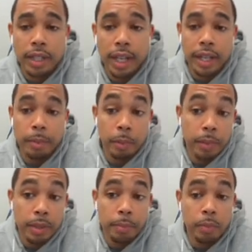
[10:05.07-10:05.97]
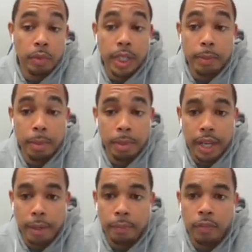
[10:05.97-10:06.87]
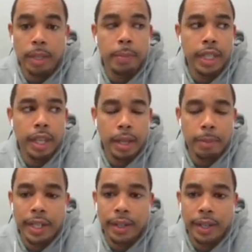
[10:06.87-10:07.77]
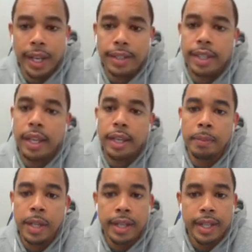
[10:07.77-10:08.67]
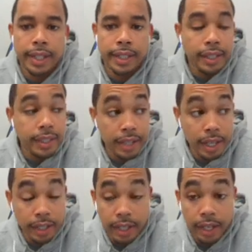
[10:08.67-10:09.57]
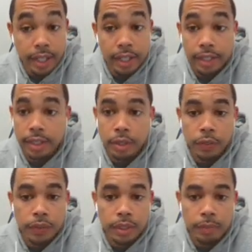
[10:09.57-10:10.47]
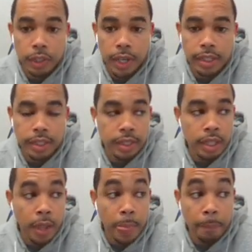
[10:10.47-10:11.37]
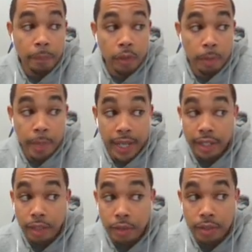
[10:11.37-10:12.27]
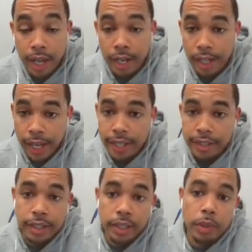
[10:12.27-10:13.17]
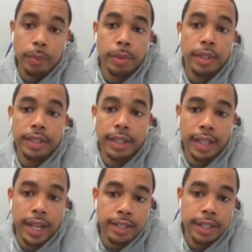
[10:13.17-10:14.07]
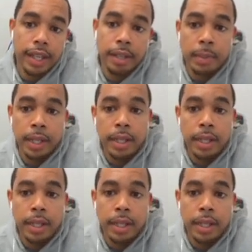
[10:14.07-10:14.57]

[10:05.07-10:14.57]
line, and Marina Mabry had a really big game in their last game. Not to say that Connecticut isn't due for some regression from making those 9 of their 18 3-pointers in the last game.